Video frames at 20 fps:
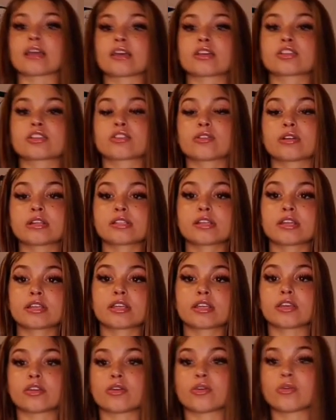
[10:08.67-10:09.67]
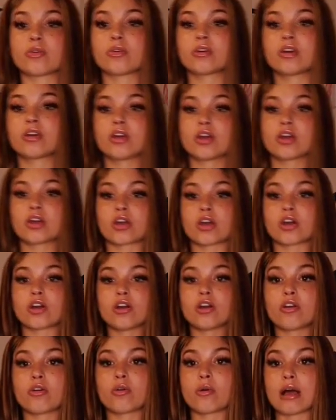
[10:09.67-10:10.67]
shorts are cute.
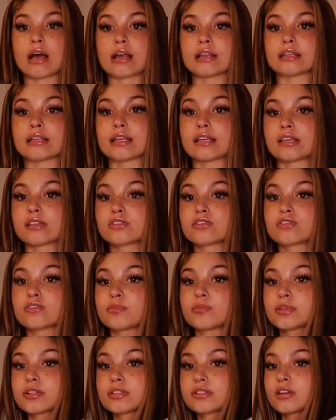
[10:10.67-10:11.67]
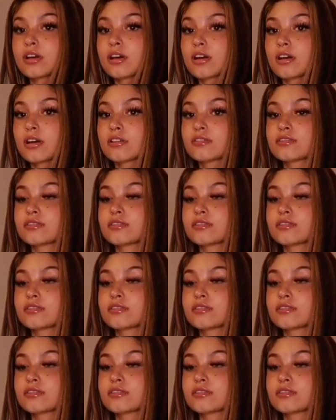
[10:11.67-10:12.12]
Good quality. Super soft.